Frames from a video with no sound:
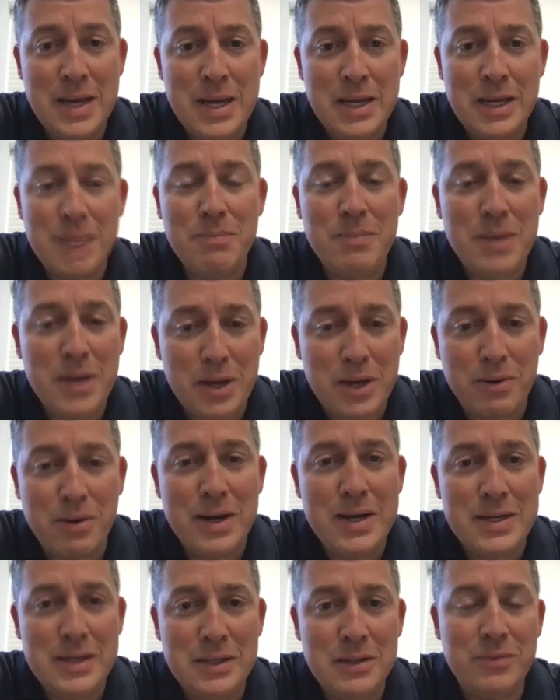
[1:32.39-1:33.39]
can be a
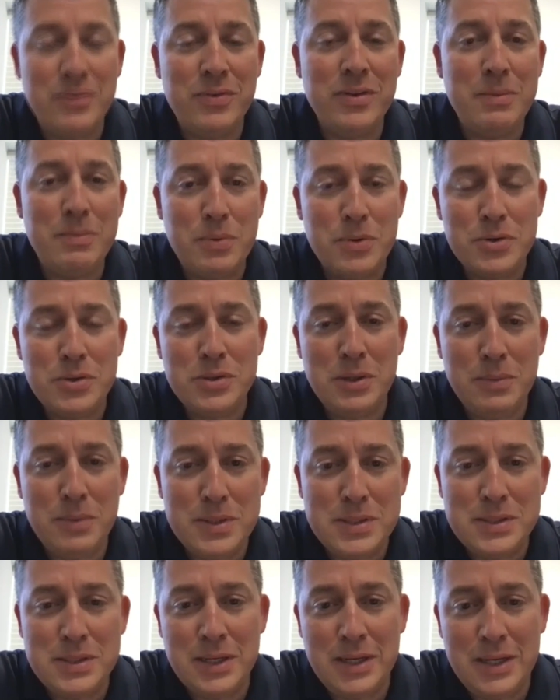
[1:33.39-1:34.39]
great deal for the person that
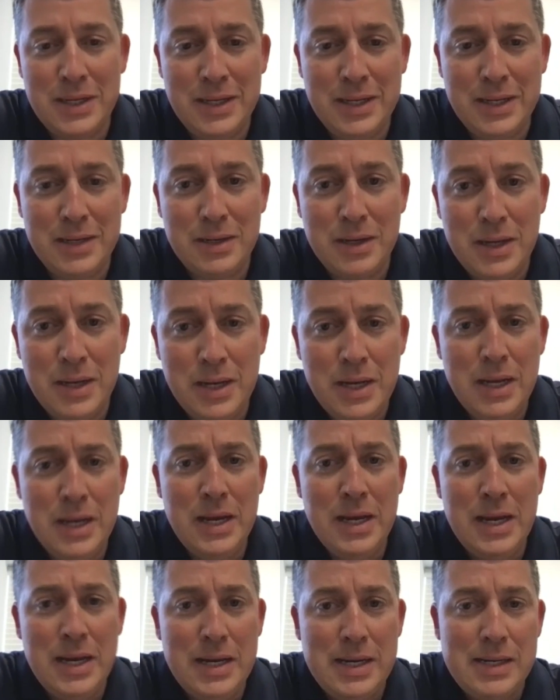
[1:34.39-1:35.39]
wants to get in.
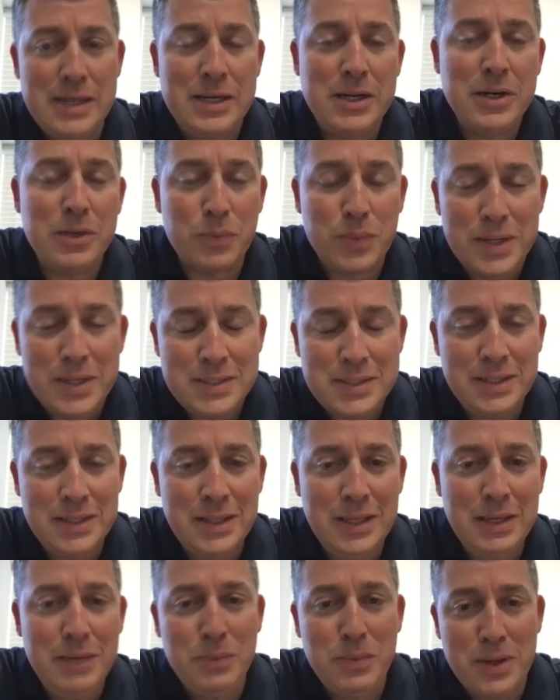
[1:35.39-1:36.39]
Here
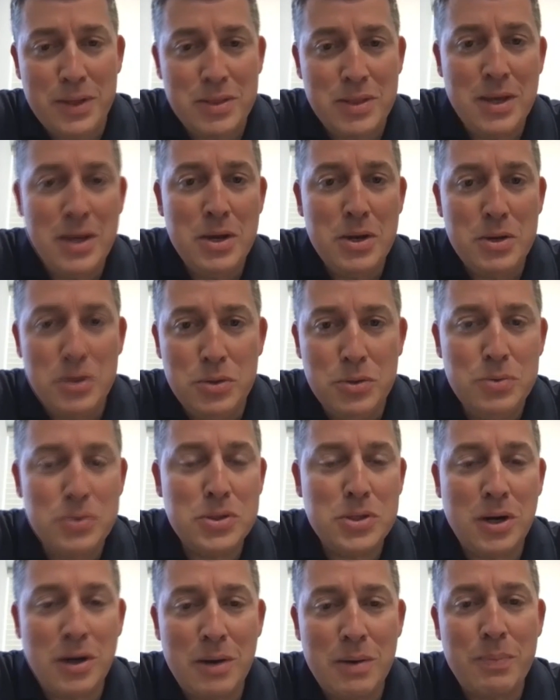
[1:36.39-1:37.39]
recently, with
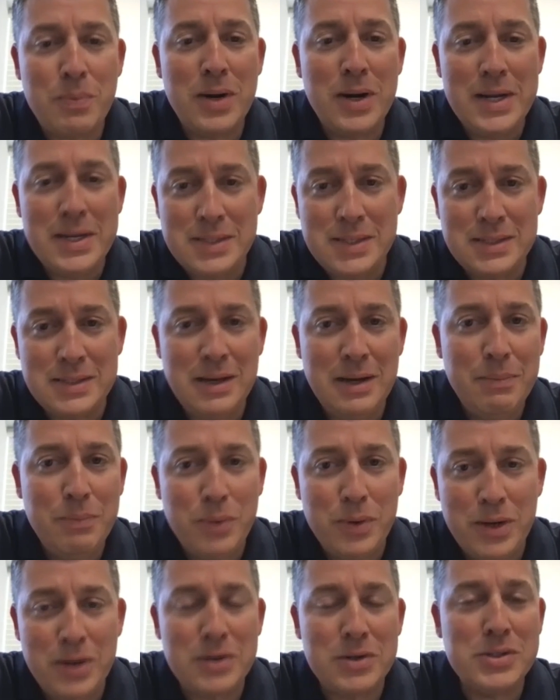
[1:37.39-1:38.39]
used car prices up,
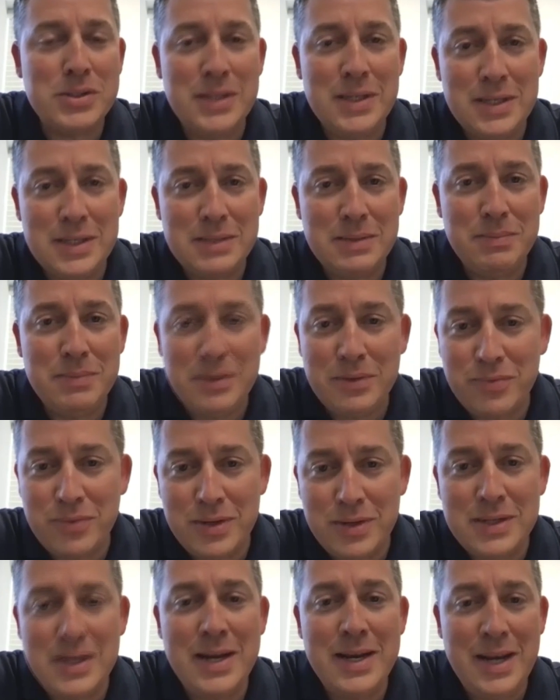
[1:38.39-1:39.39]
we are seeing some
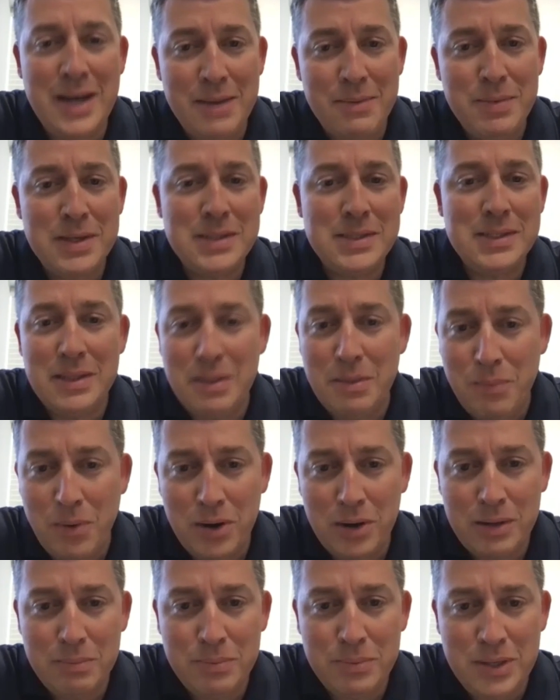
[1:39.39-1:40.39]
different dynamics in the
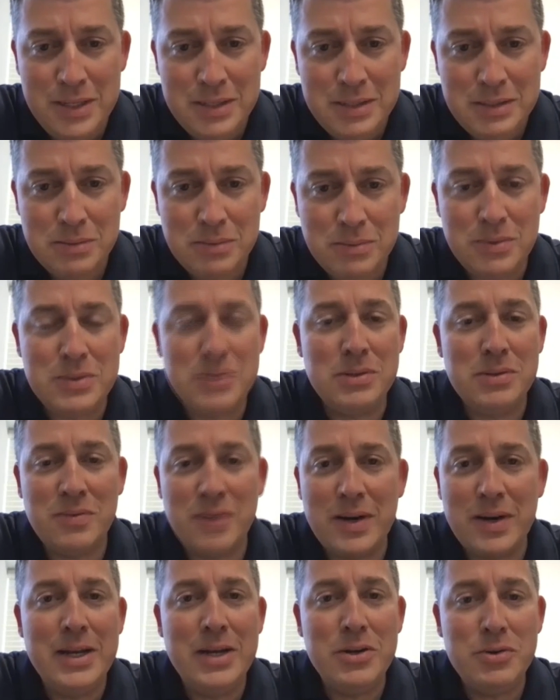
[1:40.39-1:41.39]
marketplace, which is
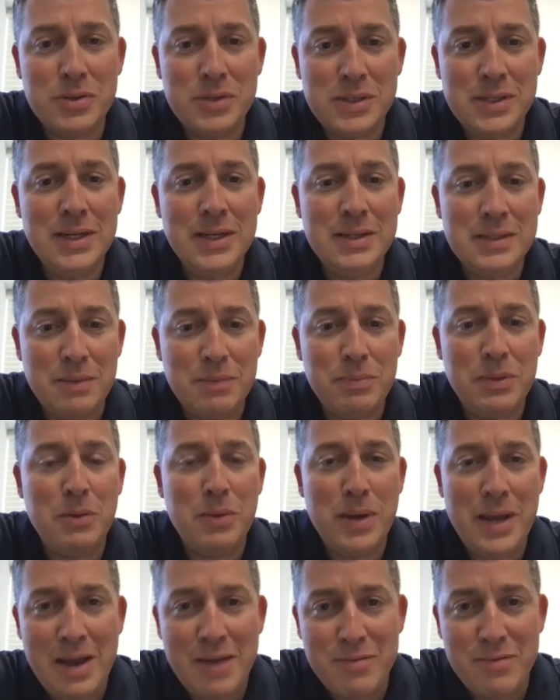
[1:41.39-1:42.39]
very interesting, something
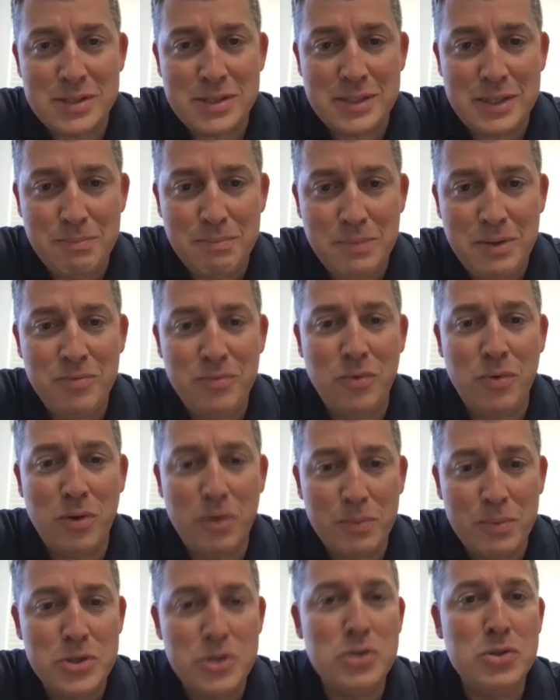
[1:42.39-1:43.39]
we haven't seen before.
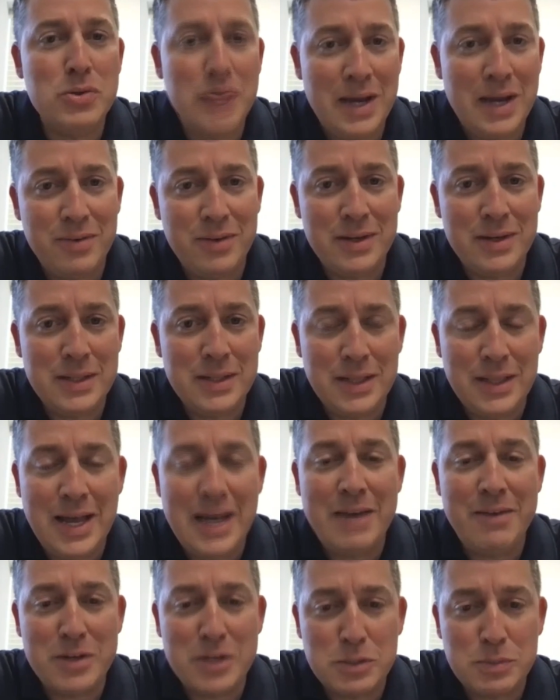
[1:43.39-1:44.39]
And we do have a
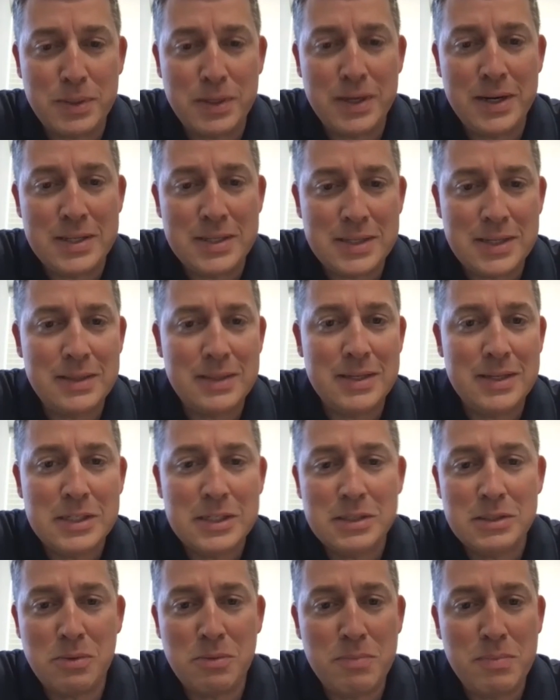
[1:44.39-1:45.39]
lot of experience at this
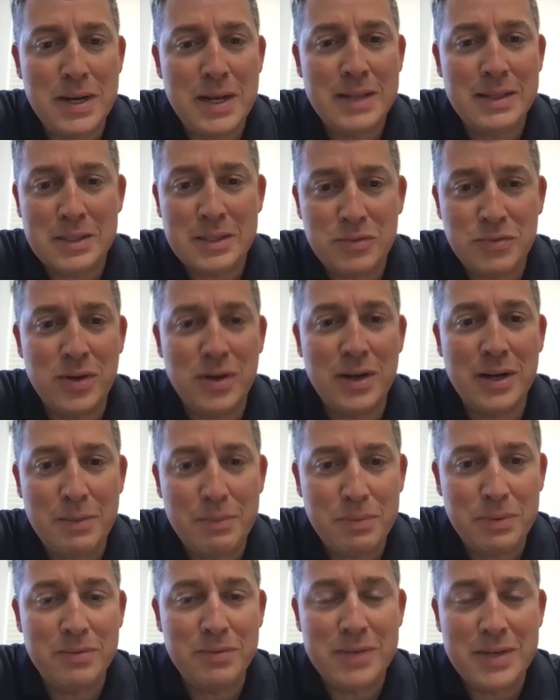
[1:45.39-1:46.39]
because we've been at this for a
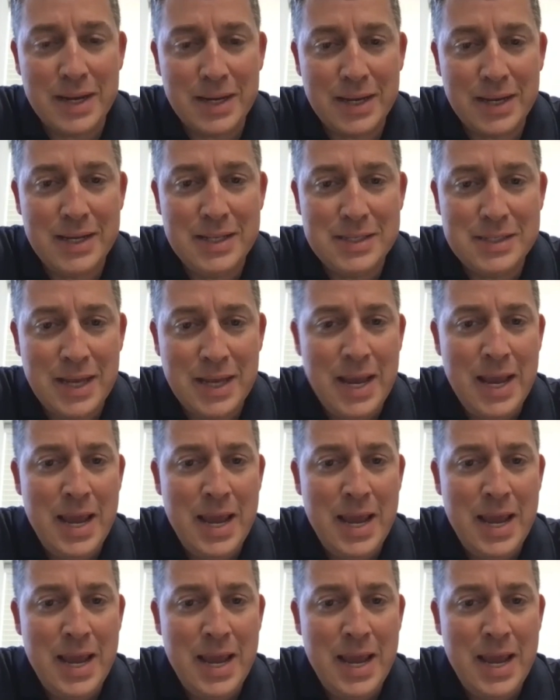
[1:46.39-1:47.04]
couple of decades.